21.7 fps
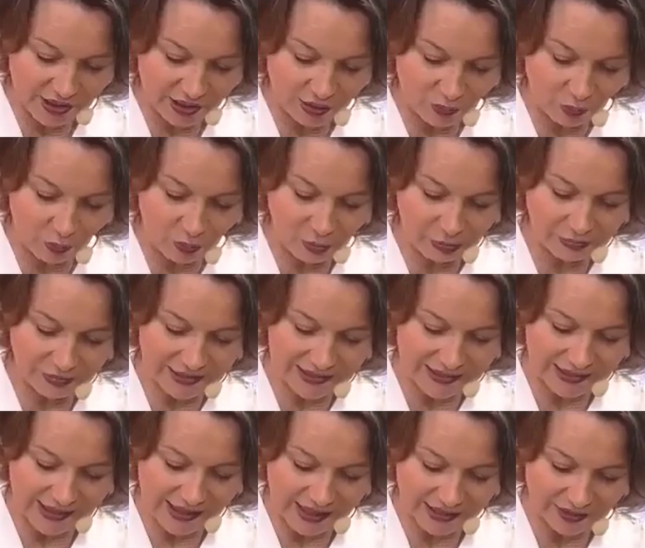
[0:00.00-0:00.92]
I
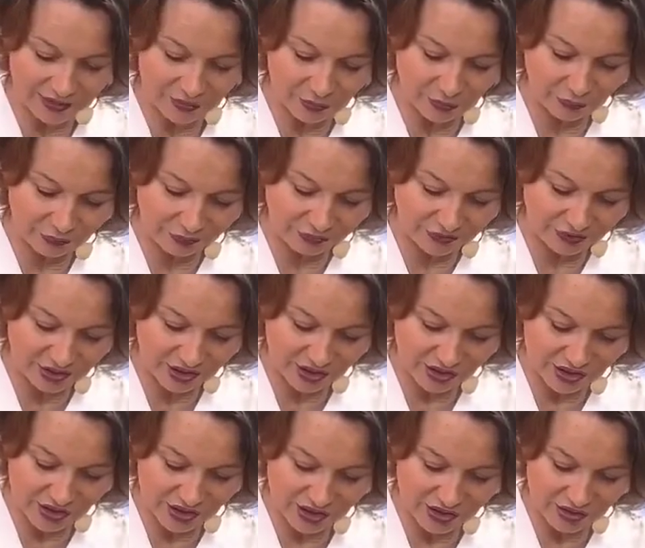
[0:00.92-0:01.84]
always like to
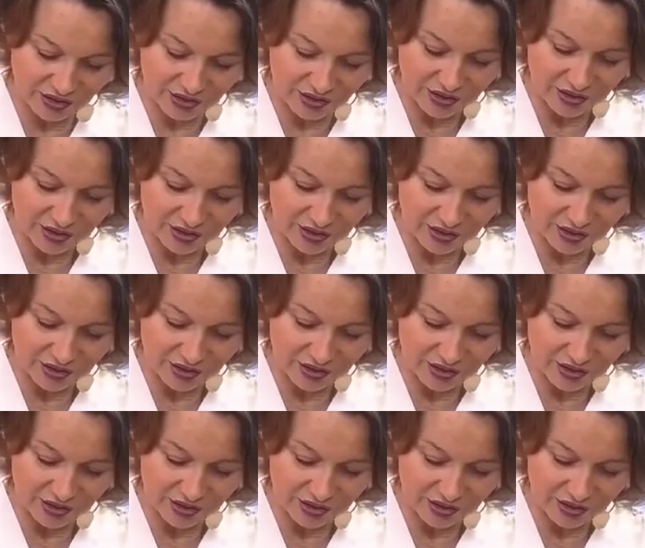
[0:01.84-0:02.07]
finish